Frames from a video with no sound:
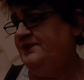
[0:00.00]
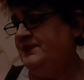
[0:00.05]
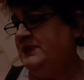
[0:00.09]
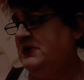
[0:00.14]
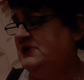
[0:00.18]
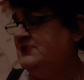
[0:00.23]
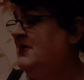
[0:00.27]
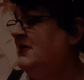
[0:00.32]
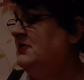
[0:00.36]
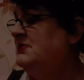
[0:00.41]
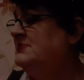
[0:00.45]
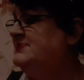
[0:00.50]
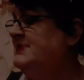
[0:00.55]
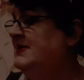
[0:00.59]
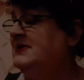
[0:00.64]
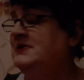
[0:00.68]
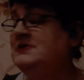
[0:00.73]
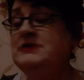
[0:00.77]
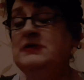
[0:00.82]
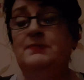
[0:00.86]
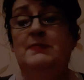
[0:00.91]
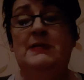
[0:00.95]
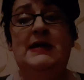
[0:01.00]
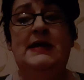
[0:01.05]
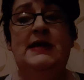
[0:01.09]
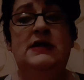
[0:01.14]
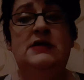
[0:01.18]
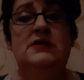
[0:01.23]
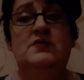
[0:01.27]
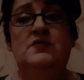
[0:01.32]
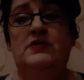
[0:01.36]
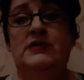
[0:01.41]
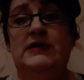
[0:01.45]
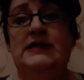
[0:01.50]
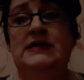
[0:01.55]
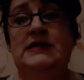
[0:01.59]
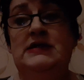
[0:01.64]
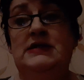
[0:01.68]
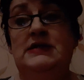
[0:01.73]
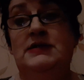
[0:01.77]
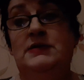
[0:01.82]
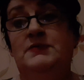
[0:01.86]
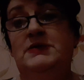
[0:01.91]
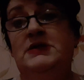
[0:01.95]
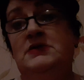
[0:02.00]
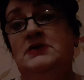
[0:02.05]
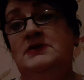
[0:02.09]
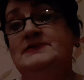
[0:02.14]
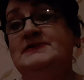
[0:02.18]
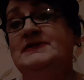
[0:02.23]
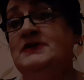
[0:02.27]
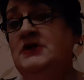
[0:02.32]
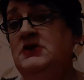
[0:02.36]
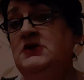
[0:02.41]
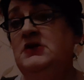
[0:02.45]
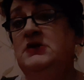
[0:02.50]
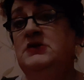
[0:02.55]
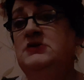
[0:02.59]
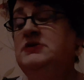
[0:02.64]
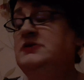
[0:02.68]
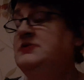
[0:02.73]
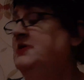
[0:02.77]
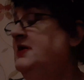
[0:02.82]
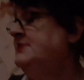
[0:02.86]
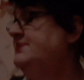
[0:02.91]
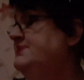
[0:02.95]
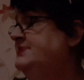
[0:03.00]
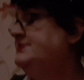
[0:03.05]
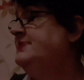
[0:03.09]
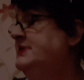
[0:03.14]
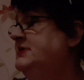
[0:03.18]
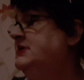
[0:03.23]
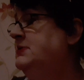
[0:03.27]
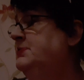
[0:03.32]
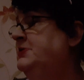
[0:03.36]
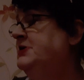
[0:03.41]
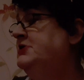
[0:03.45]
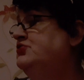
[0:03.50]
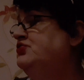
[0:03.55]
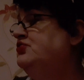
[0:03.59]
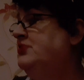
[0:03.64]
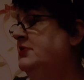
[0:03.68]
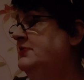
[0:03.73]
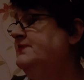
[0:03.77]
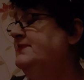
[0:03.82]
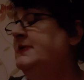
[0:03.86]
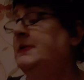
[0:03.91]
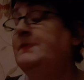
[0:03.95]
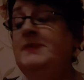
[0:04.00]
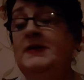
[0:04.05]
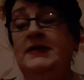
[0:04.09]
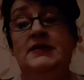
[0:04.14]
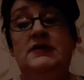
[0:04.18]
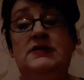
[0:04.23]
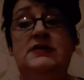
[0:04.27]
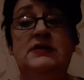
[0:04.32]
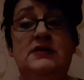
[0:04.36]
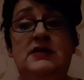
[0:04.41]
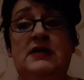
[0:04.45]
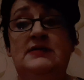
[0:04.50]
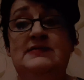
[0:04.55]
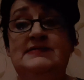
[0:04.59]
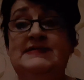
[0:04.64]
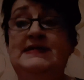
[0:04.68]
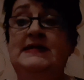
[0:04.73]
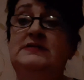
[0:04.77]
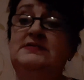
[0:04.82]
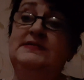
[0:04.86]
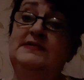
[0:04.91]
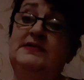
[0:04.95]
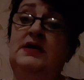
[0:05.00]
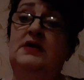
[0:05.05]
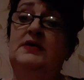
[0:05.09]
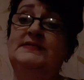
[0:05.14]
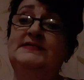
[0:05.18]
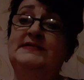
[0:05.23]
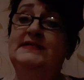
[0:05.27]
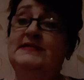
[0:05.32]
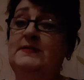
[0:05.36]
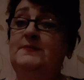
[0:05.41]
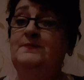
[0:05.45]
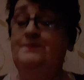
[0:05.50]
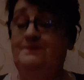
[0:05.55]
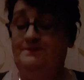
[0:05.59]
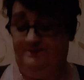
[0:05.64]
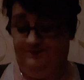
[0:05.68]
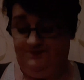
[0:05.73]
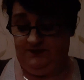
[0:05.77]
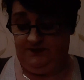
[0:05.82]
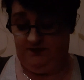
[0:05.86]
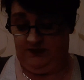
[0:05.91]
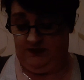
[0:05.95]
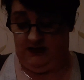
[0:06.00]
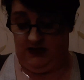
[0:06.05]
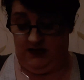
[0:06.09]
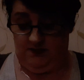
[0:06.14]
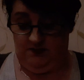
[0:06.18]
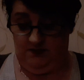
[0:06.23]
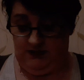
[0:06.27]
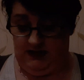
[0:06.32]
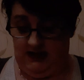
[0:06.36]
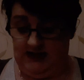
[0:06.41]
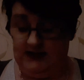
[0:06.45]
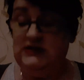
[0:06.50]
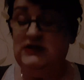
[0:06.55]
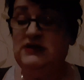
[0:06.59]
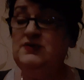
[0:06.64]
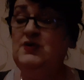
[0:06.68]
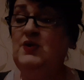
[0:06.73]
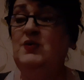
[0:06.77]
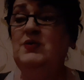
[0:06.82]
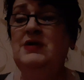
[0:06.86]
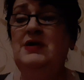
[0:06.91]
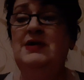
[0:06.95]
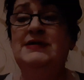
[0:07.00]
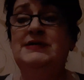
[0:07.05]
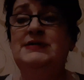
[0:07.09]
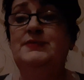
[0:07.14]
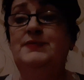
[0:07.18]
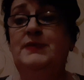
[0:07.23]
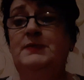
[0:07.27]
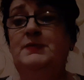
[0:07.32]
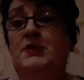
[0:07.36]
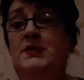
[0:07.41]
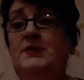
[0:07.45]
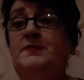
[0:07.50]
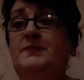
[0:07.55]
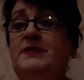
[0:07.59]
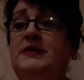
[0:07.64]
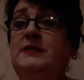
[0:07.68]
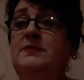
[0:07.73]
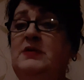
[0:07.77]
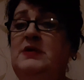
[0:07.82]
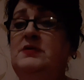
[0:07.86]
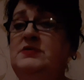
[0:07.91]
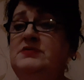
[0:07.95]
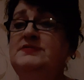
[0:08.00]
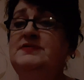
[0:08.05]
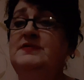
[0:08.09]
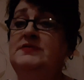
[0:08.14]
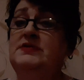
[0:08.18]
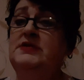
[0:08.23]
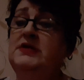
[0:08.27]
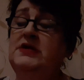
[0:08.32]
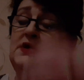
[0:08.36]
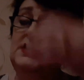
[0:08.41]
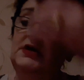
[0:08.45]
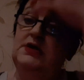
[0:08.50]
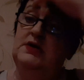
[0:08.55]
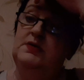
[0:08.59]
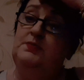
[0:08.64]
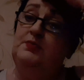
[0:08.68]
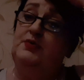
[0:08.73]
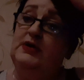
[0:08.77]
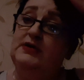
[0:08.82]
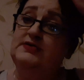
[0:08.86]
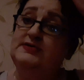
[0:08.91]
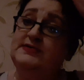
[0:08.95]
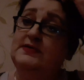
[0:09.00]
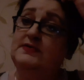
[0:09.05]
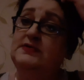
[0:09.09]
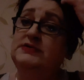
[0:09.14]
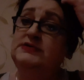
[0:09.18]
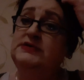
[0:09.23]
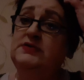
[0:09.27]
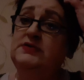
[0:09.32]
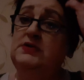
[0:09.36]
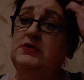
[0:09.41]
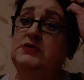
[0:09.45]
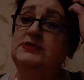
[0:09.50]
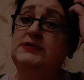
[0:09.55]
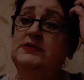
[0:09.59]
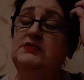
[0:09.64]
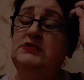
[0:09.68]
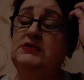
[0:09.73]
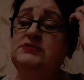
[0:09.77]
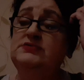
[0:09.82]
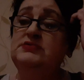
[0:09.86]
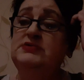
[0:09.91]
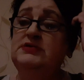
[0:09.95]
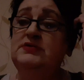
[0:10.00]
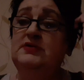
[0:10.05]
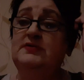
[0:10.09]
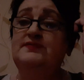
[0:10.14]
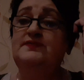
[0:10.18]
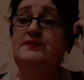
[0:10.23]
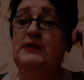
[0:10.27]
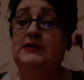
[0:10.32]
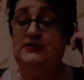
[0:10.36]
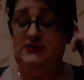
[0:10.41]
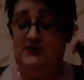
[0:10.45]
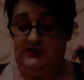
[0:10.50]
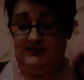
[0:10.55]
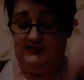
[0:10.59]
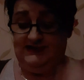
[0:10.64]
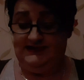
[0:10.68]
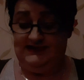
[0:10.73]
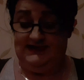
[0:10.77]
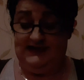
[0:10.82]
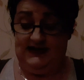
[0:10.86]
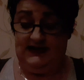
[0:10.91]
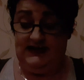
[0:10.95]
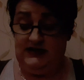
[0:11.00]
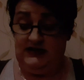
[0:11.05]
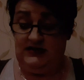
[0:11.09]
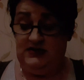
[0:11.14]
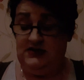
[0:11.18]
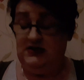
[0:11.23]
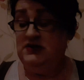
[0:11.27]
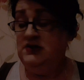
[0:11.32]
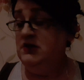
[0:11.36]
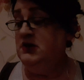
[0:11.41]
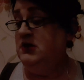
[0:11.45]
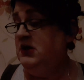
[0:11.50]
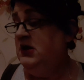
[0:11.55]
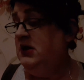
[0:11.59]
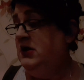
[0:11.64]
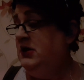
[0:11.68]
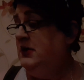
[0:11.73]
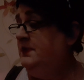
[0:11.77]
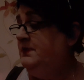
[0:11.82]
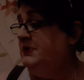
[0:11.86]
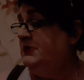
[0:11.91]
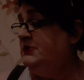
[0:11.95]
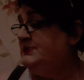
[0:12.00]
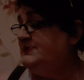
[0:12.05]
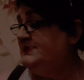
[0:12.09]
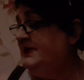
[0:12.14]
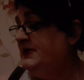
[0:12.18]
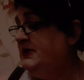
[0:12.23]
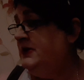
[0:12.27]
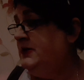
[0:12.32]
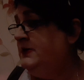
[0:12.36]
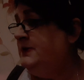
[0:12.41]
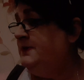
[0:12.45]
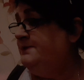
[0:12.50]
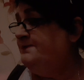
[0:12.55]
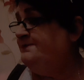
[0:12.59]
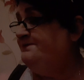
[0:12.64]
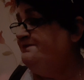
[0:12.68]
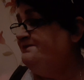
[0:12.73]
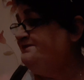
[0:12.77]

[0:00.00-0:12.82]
it's hard to explain really, because you'd have to take a picture of the bin and send it on to them, and you don't like to be putting people under pressure, know. They're under enough pressure today. But and